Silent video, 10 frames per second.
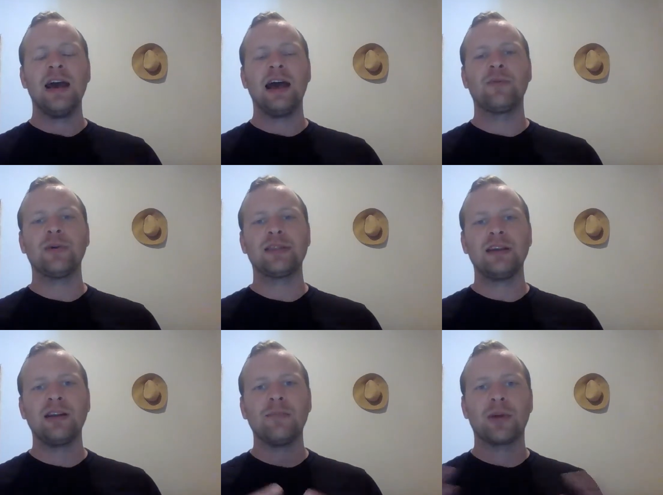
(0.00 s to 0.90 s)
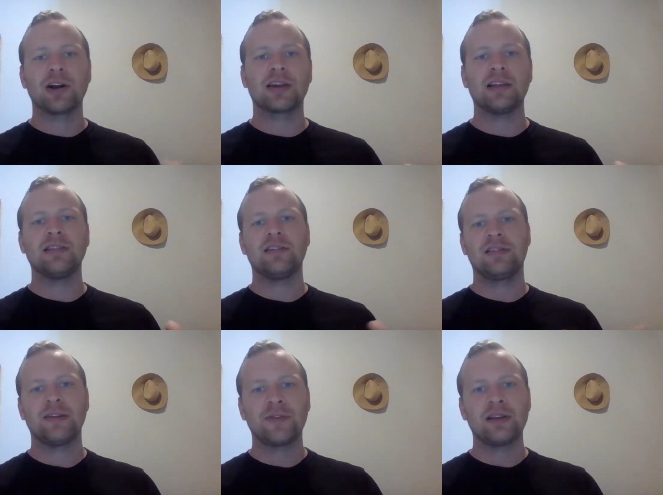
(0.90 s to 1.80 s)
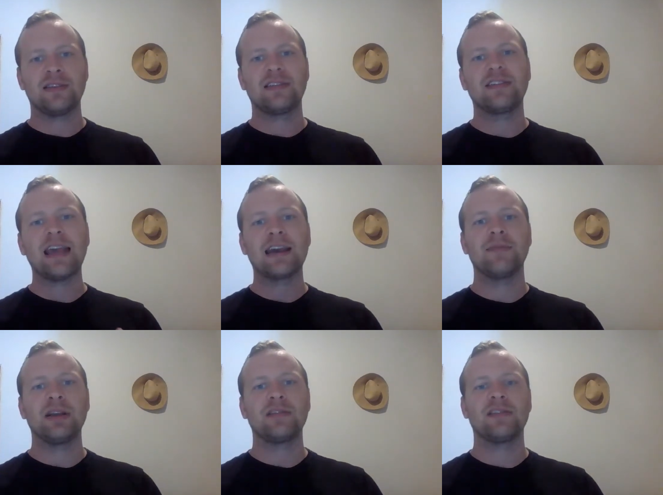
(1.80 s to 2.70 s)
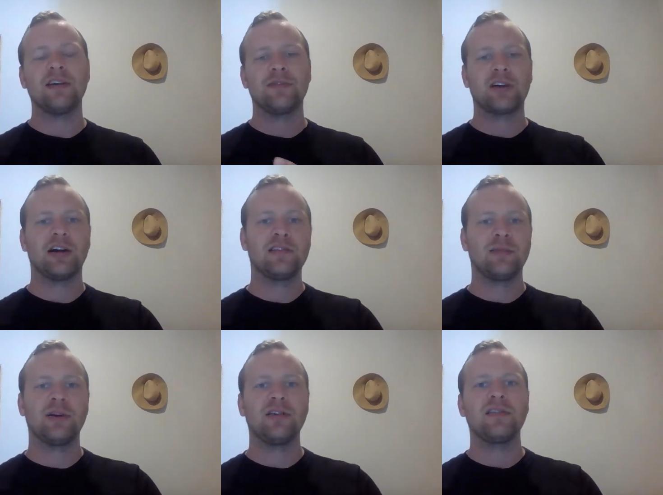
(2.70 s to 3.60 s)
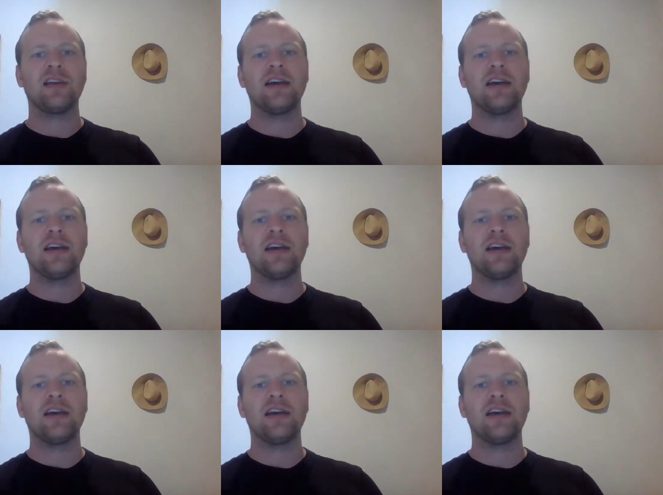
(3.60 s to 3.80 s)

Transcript: And within a market, there's different segments of customers,